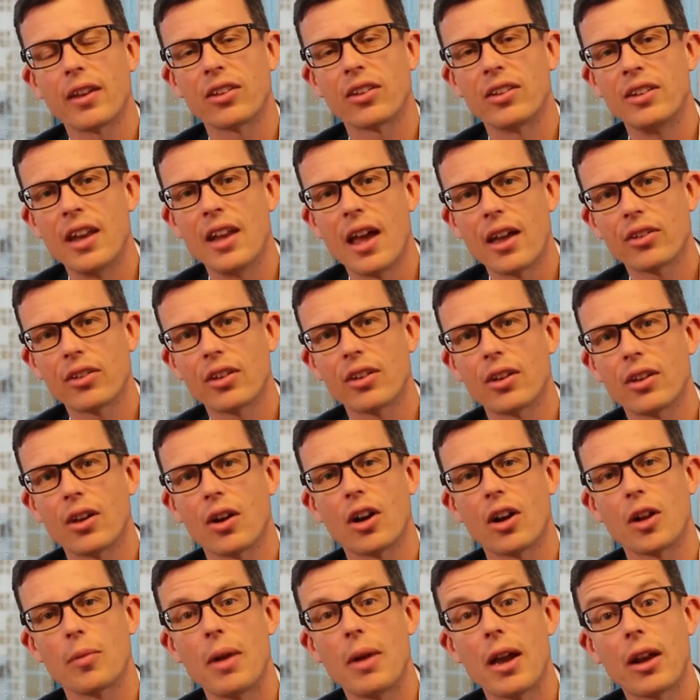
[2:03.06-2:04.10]
that's
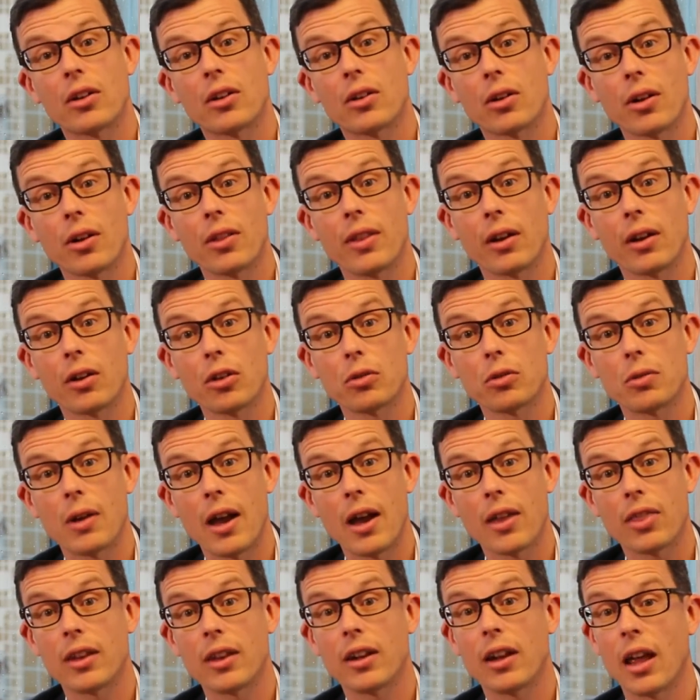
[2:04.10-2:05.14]
necessary to make sure they're
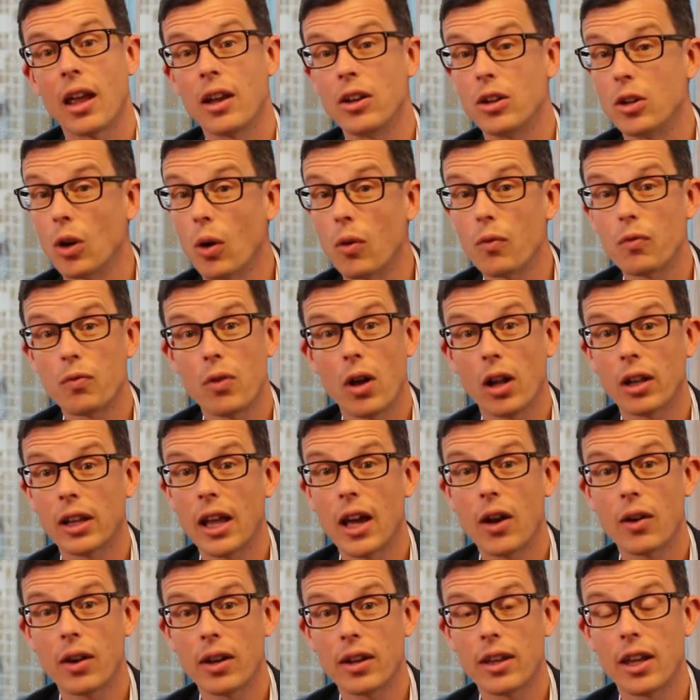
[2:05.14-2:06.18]
strengthened and don't fall
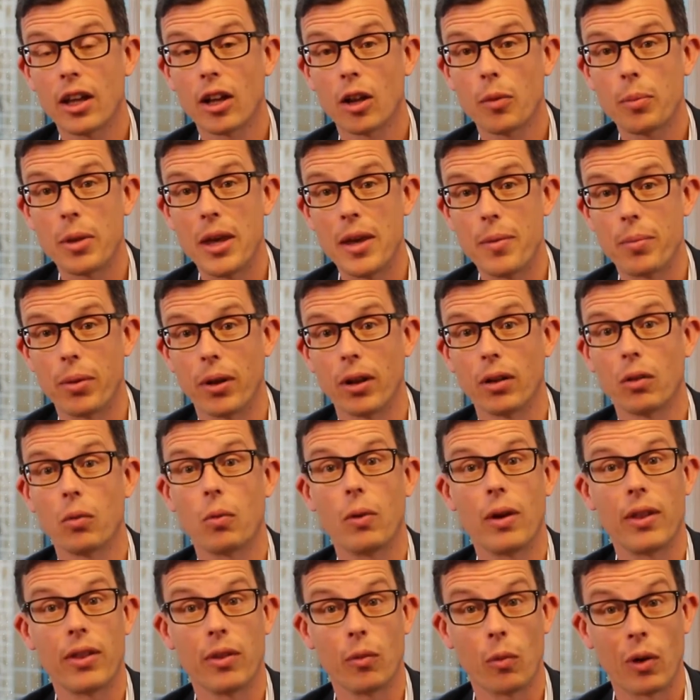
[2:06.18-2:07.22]
down and kill people
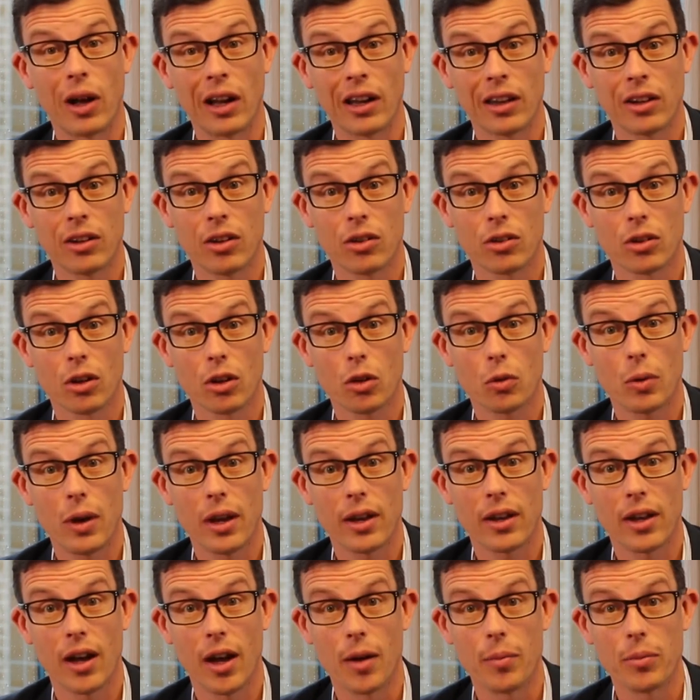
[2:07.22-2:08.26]
when the Wellington's
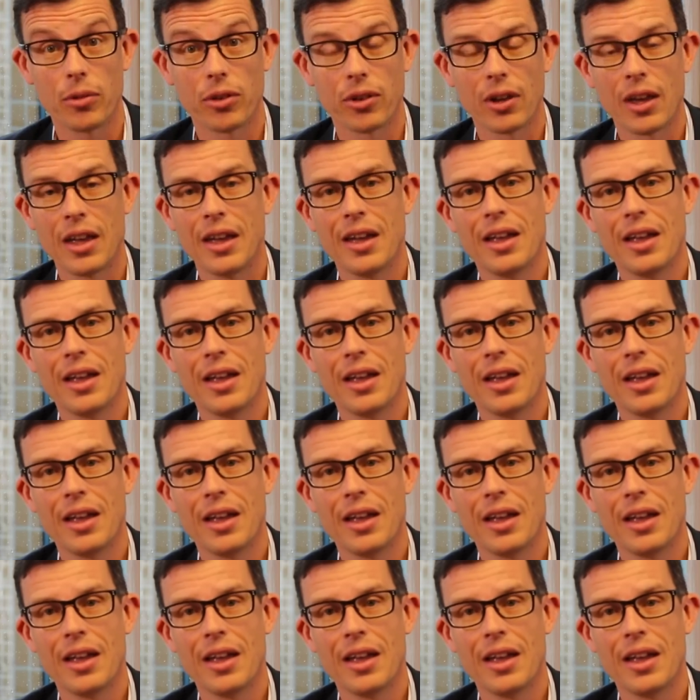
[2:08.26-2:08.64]
earthquake comes.